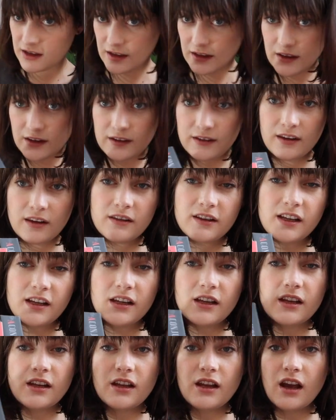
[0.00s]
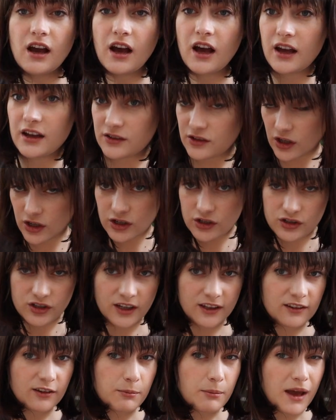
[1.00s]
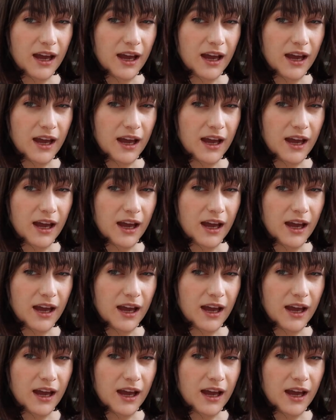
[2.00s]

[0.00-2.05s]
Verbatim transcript: is the uh, Darker Shades of